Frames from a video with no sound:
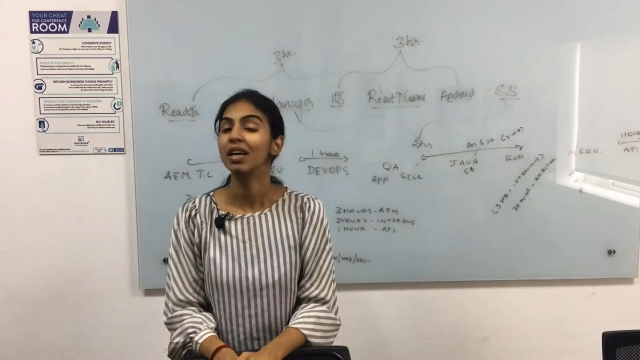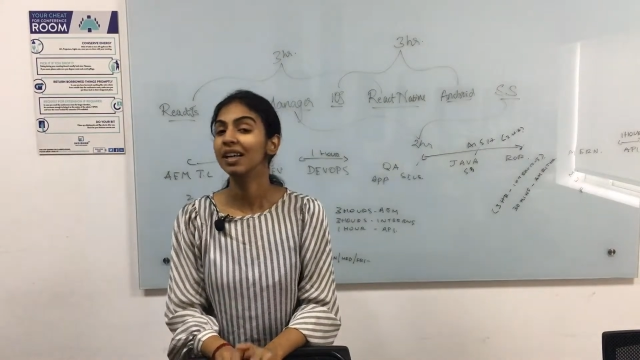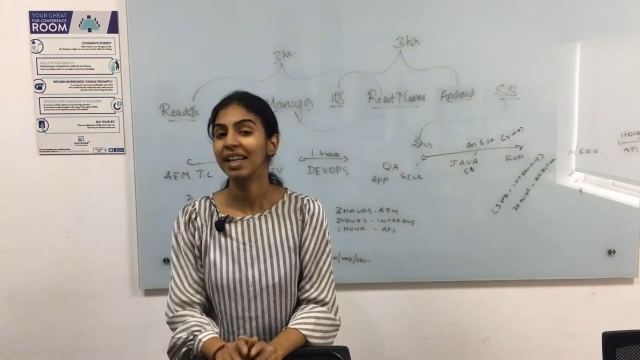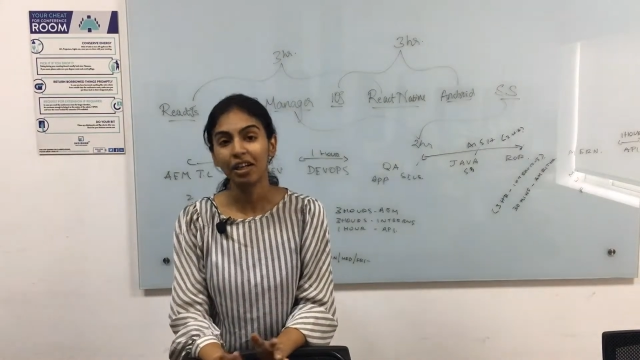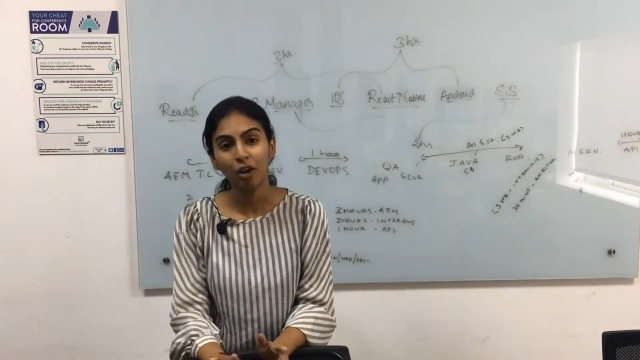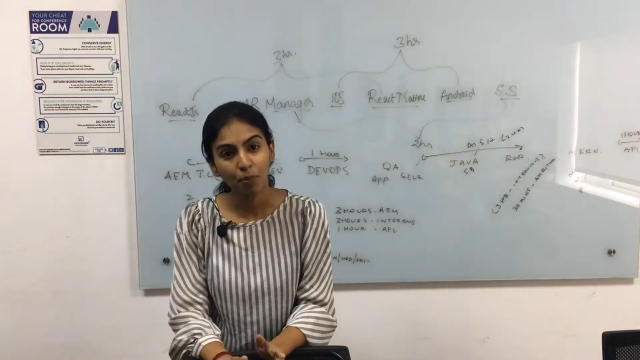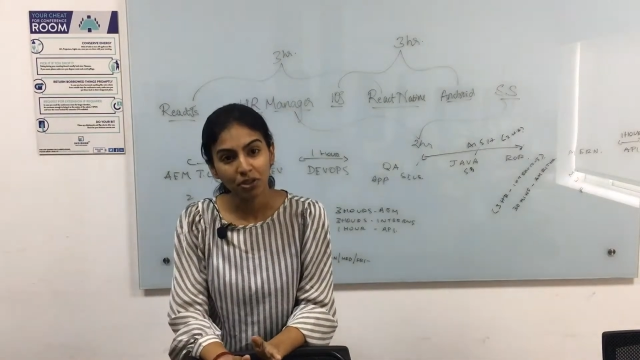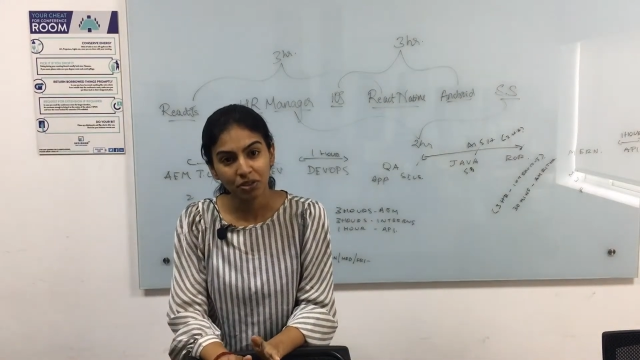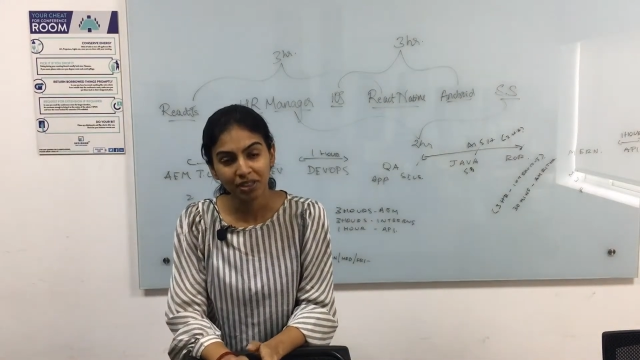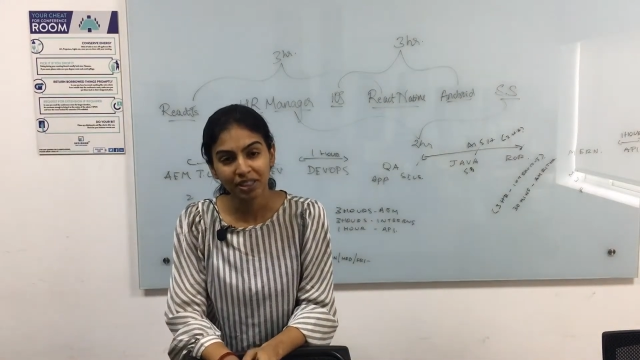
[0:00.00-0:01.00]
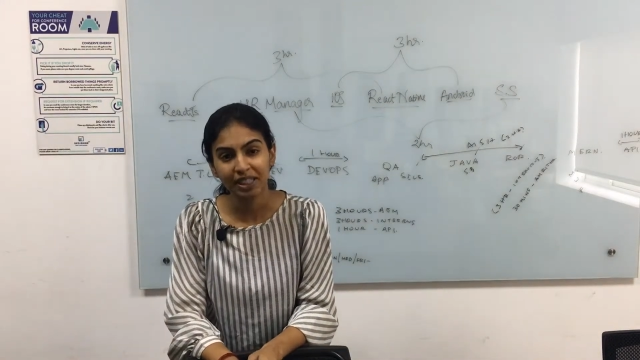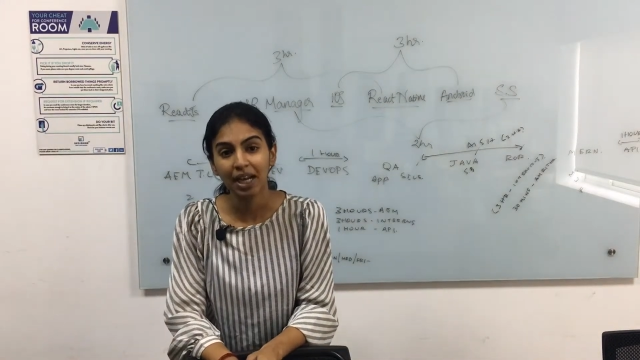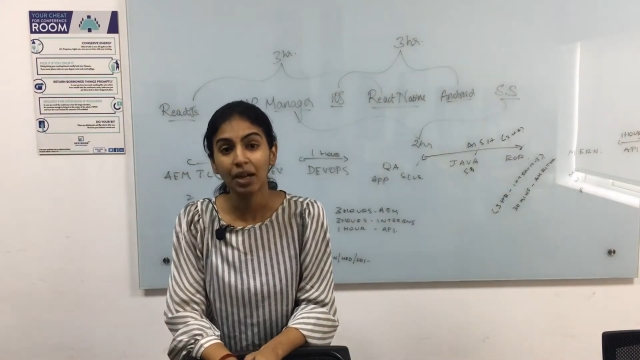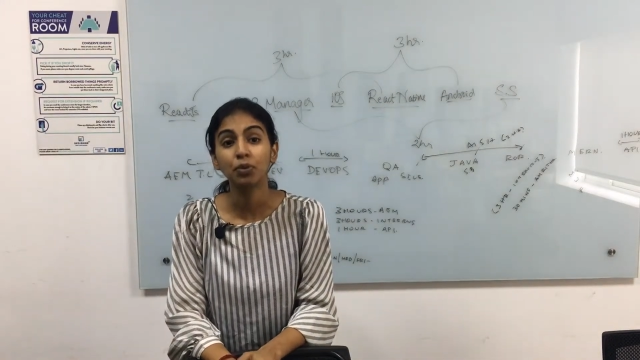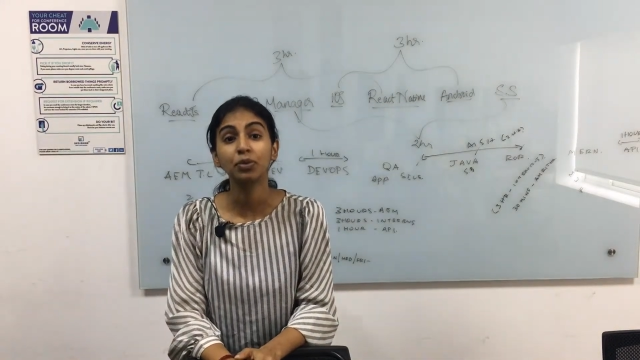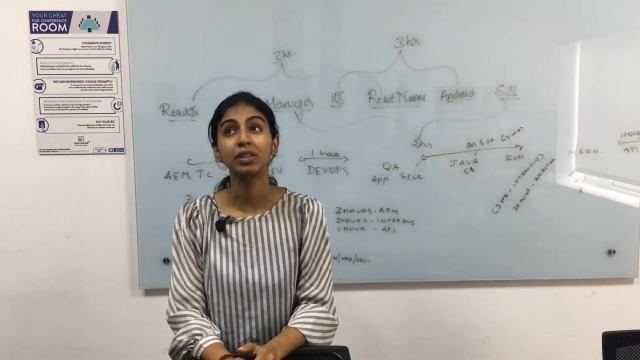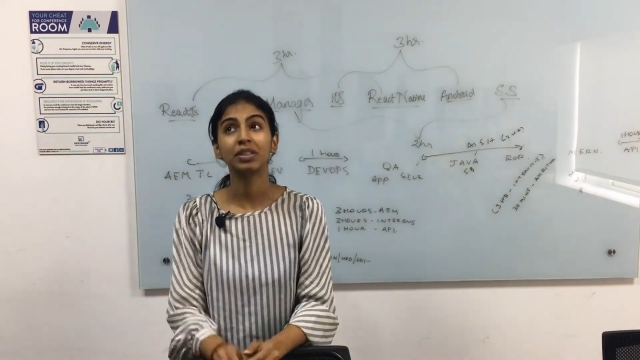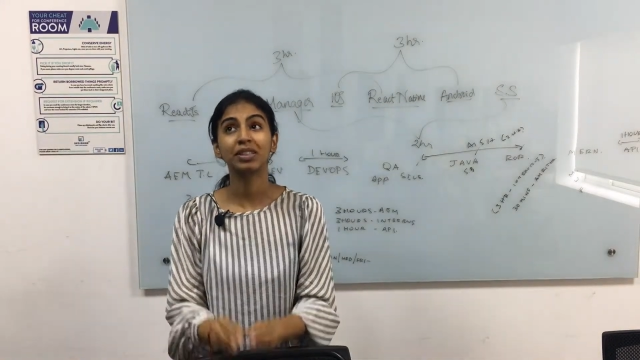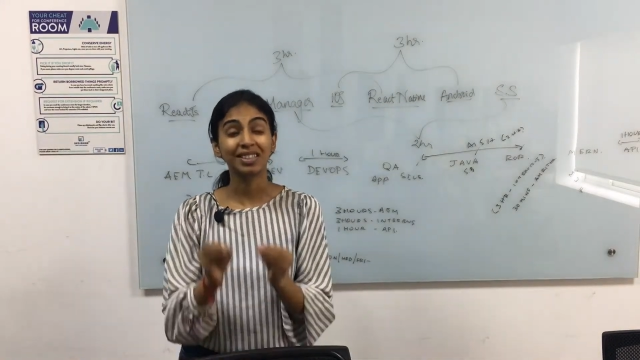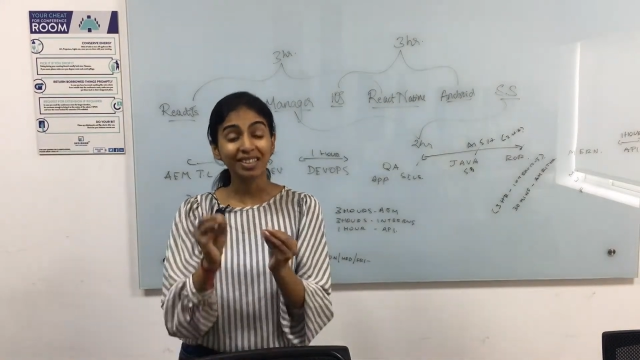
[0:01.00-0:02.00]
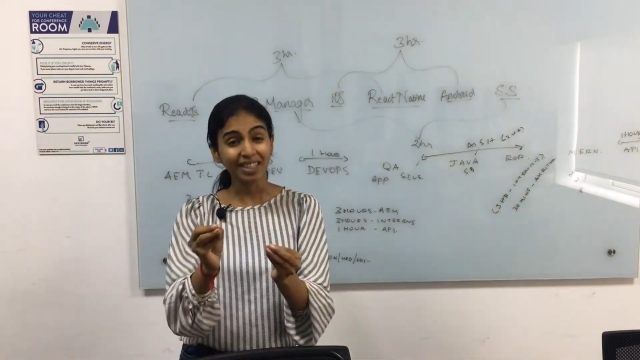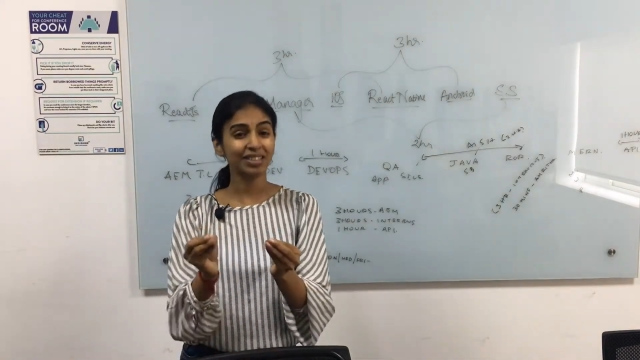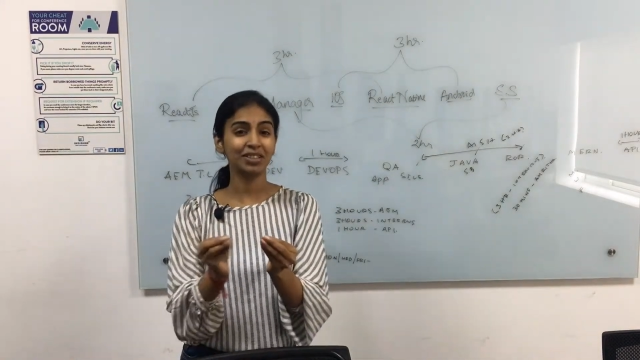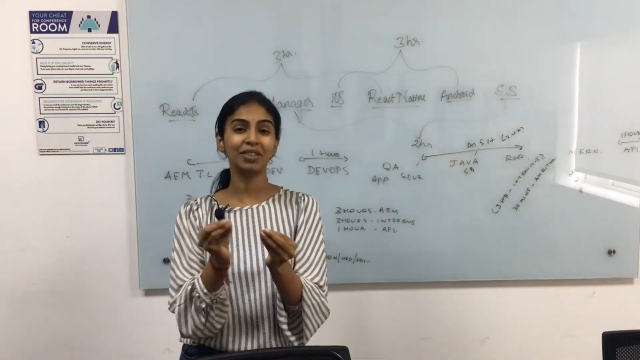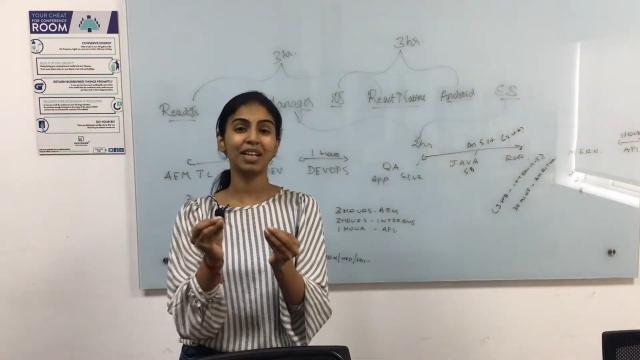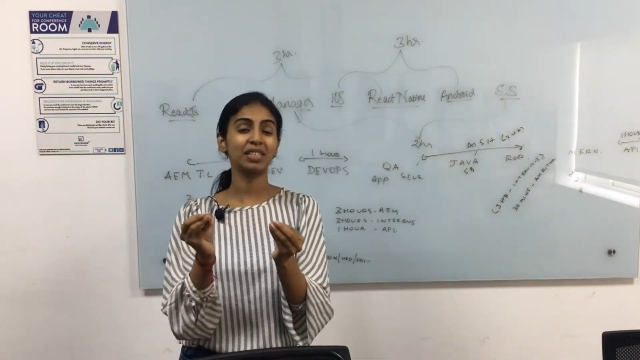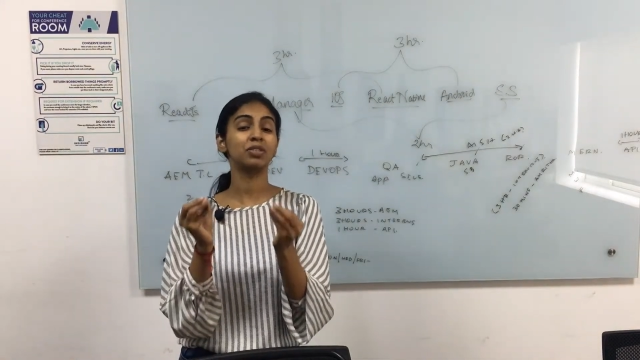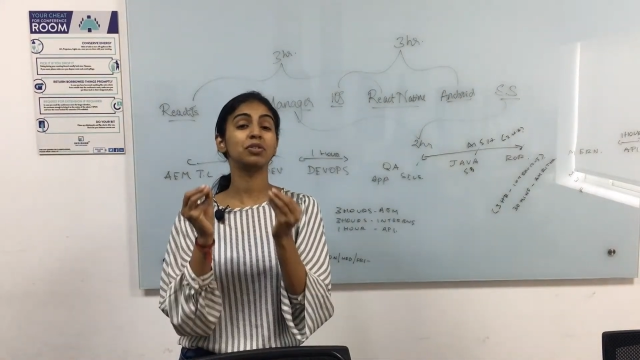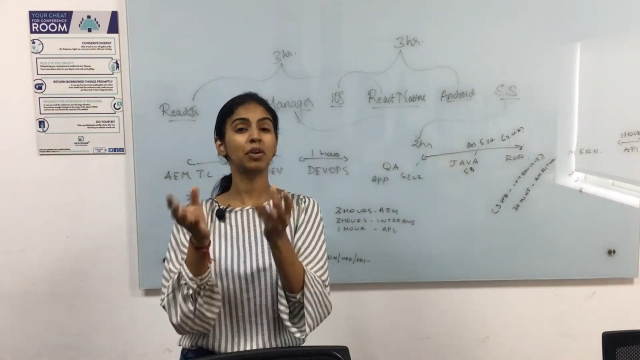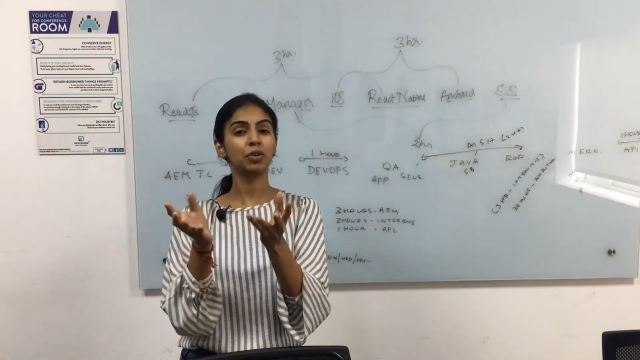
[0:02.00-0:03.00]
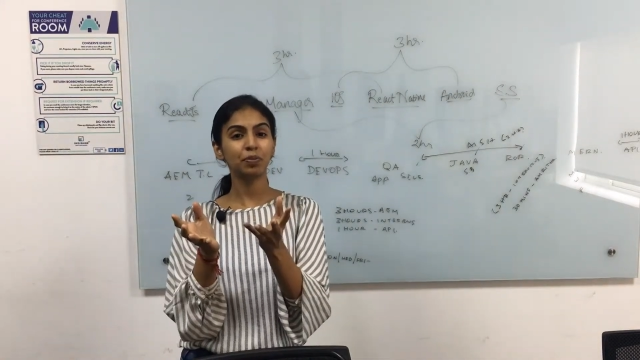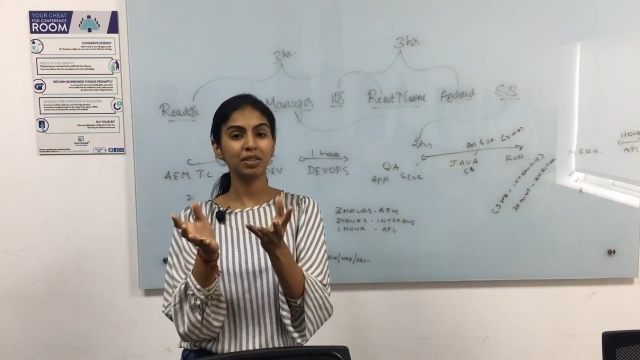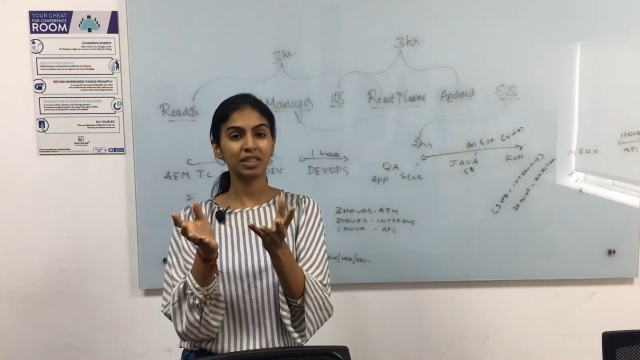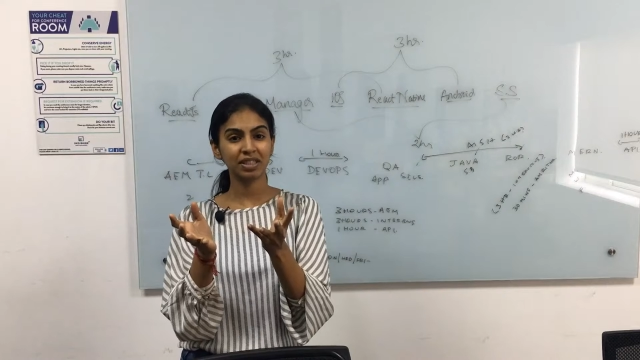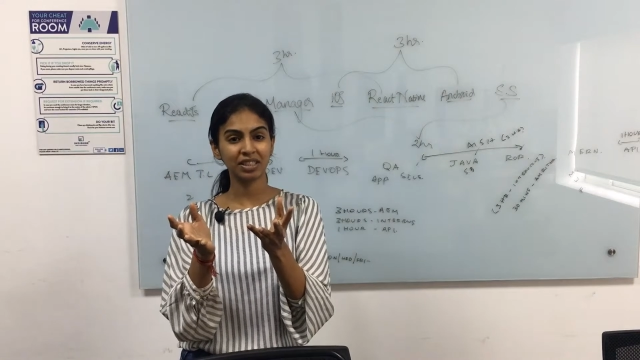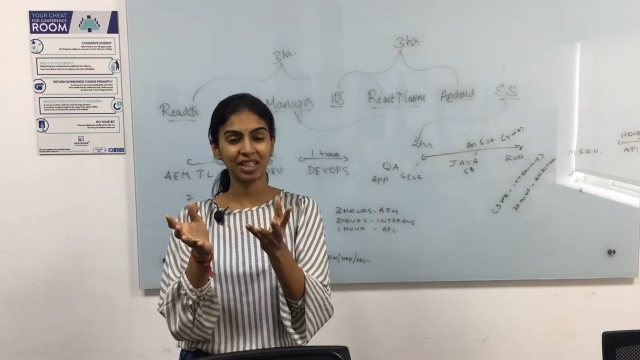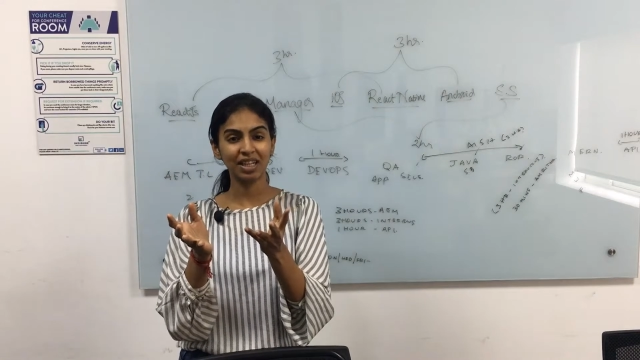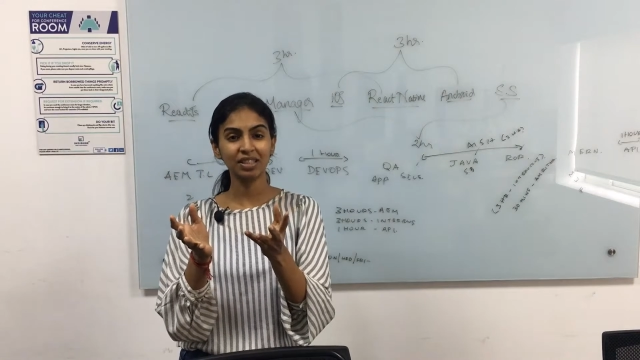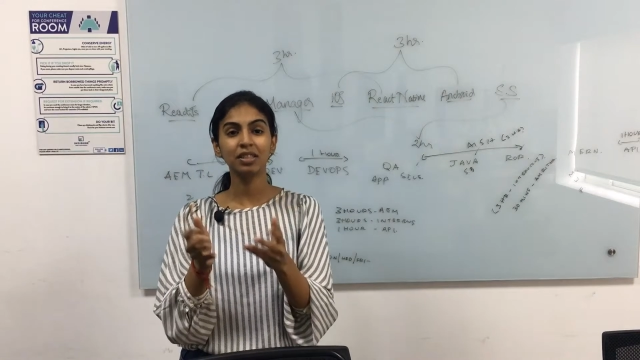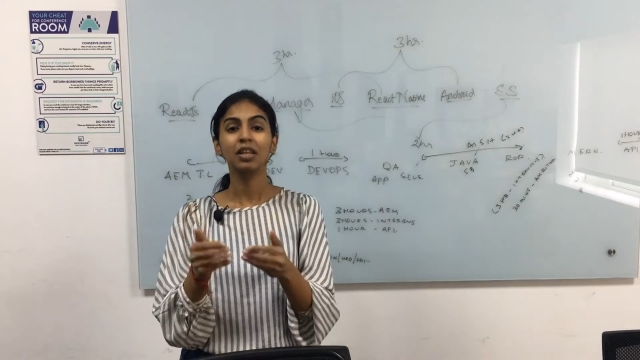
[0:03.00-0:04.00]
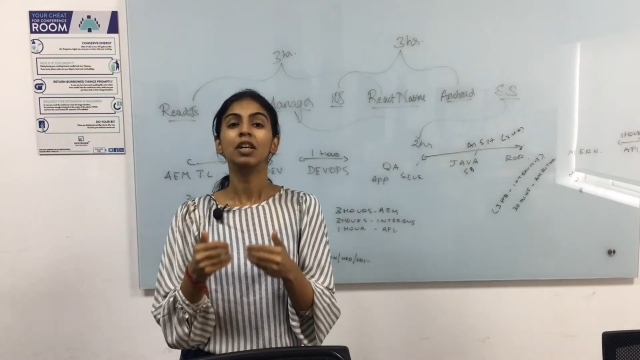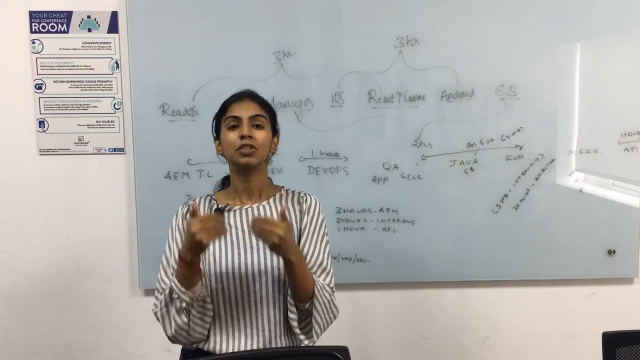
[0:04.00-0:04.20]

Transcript: A great opportunity. I would suggest you guys not to miss this chance.